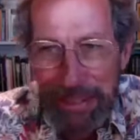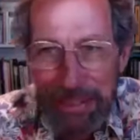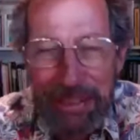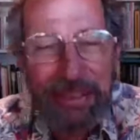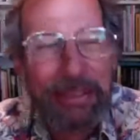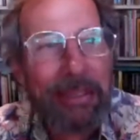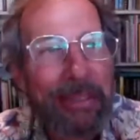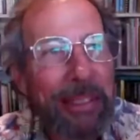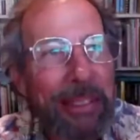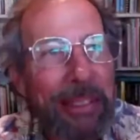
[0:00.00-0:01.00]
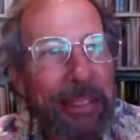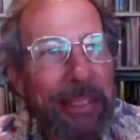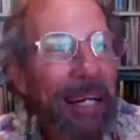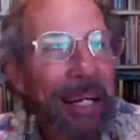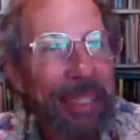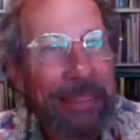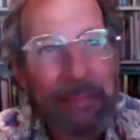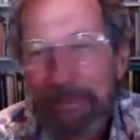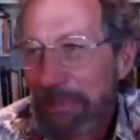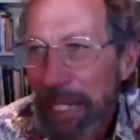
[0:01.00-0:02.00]
unheard of. And
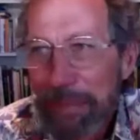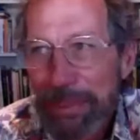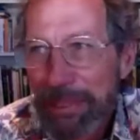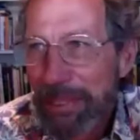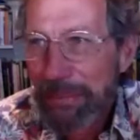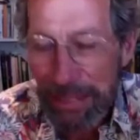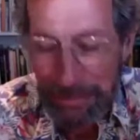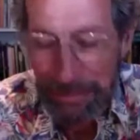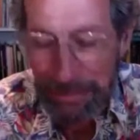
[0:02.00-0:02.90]
the rabbit just ran around